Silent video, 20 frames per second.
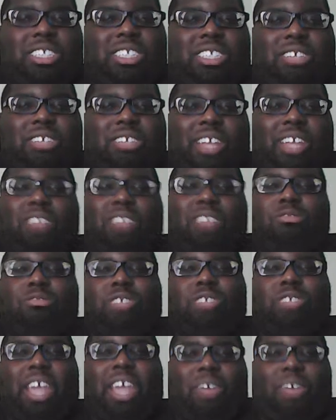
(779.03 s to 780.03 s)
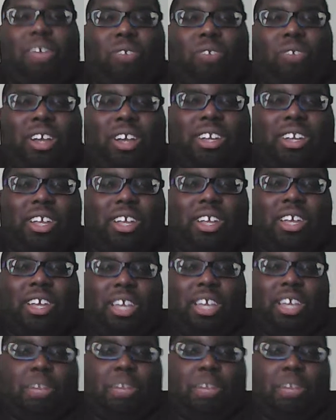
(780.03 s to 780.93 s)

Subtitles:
I said they lose game one, and